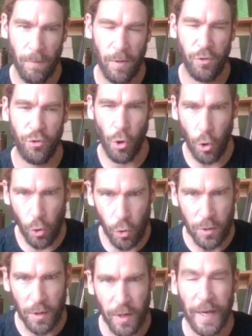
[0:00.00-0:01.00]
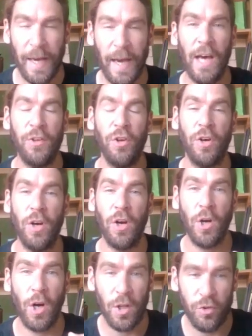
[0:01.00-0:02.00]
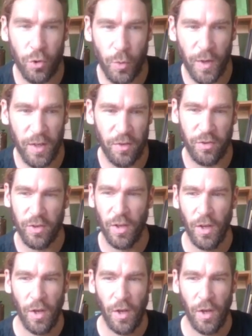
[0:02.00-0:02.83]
So, as a consequence,